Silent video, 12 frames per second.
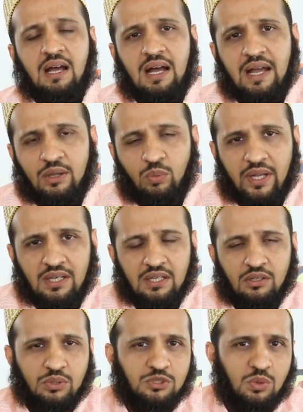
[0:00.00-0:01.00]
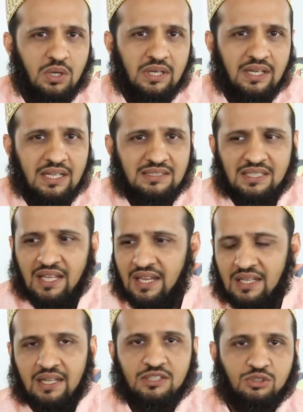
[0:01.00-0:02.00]
I went into his world and I said,
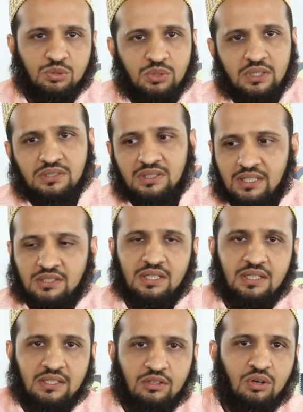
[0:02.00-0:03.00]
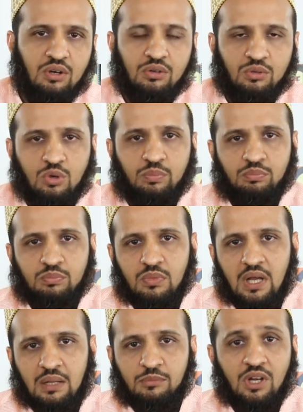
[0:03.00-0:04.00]
Hey, let's do this. Let's clean your room.
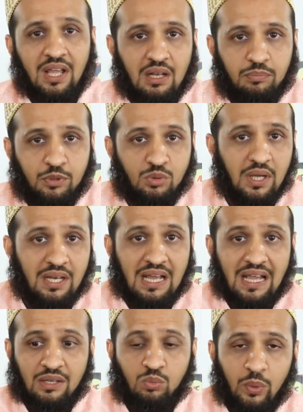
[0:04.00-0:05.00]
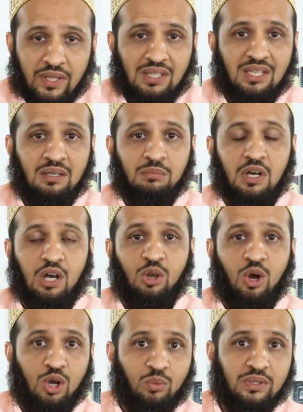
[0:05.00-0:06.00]
I'm going to help you. And I, with him,
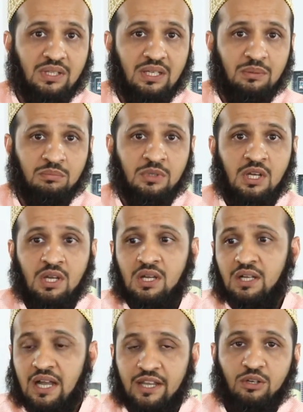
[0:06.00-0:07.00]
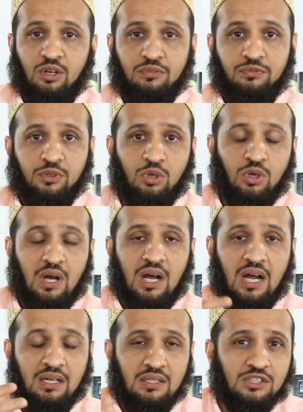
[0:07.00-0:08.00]
along with him, kind of, you know,
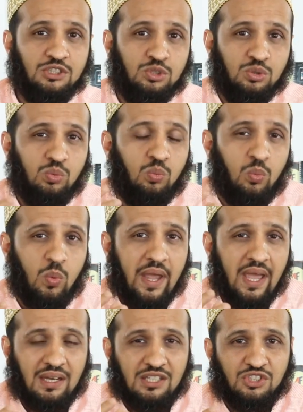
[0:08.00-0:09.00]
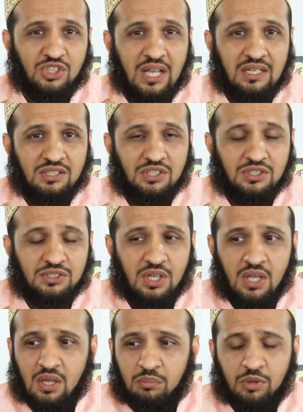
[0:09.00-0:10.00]
understood where his challenge is
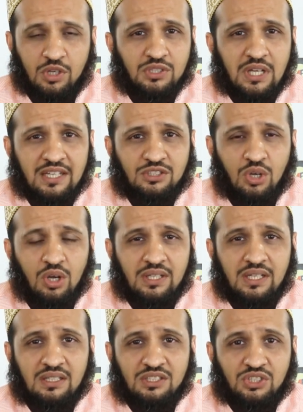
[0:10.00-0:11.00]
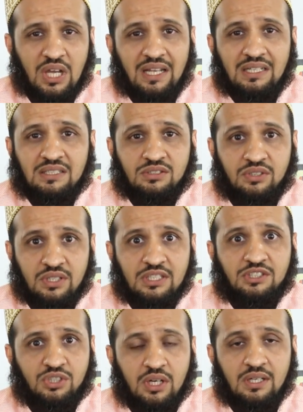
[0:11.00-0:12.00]
because I saw that the child is really
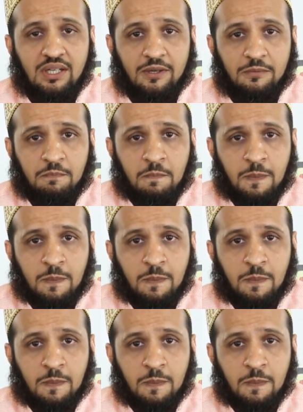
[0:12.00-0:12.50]
struggling.